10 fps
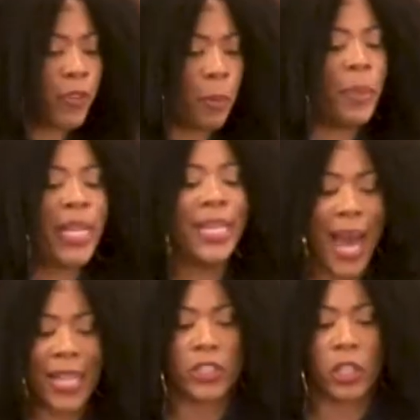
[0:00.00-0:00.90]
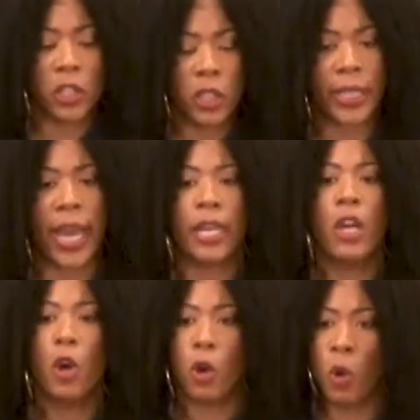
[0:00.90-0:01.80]
for me not to look at
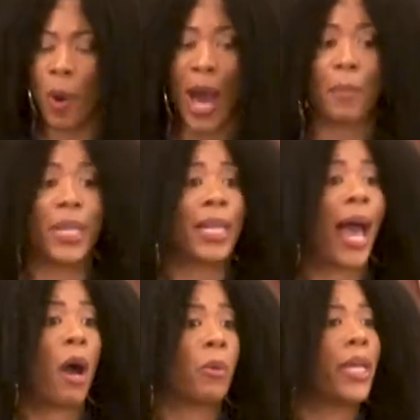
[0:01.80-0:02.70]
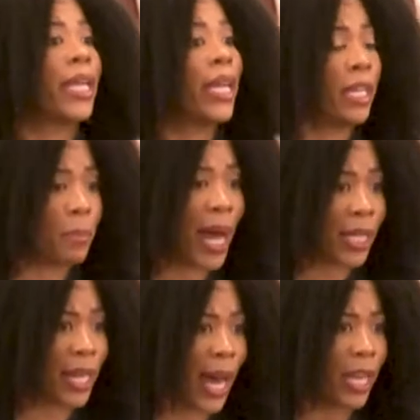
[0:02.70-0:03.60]
who I'm allowing in my
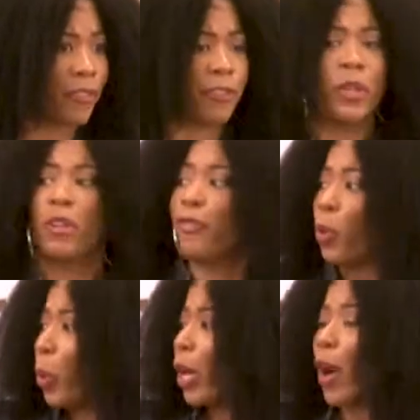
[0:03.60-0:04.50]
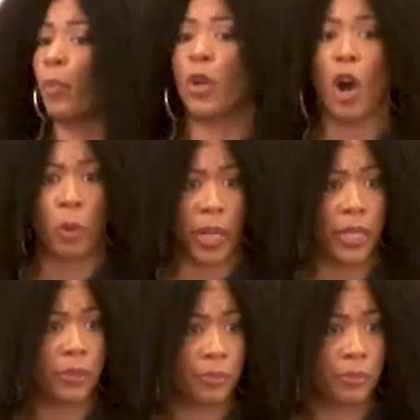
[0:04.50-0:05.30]
life for where I'm going.